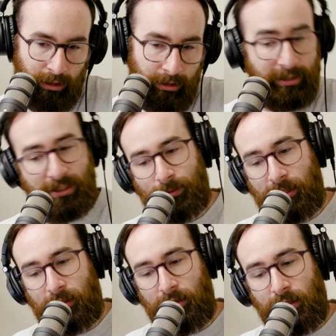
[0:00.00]
next
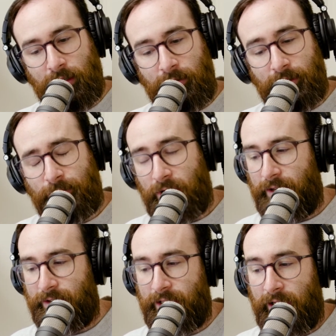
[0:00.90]
week, which I'm kind
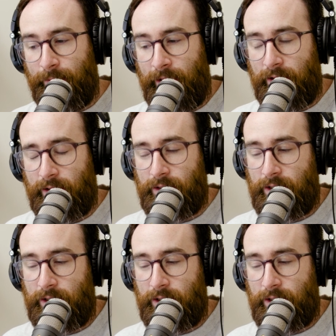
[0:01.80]
of excited about because